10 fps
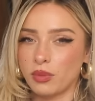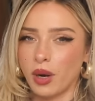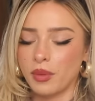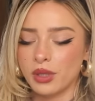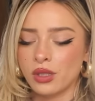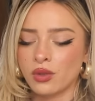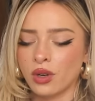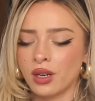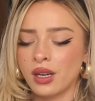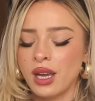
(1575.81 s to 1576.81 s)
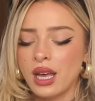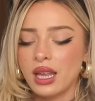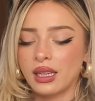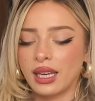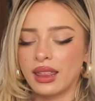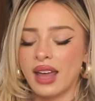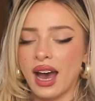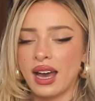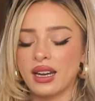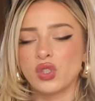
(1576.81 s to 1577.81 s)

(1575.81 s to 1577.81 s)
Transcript: a department store like that.